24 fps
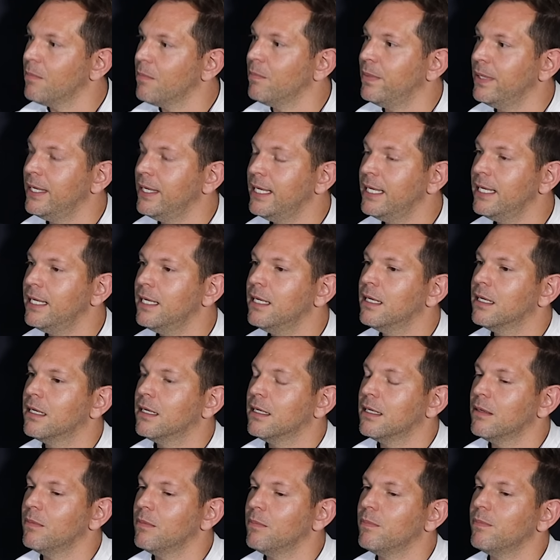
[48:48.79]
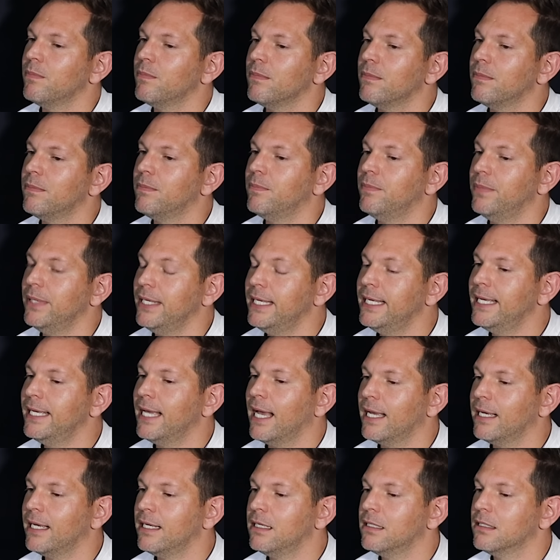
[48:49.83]
Be
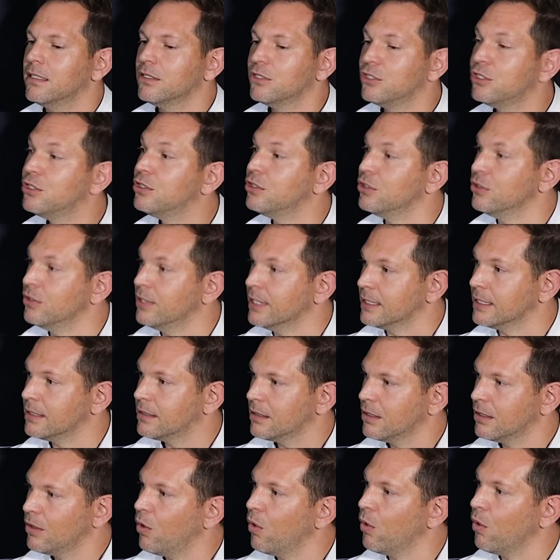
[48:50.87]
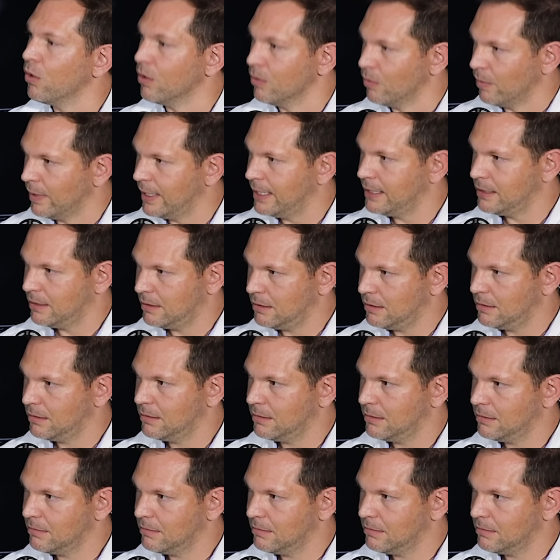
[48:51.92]
a student always.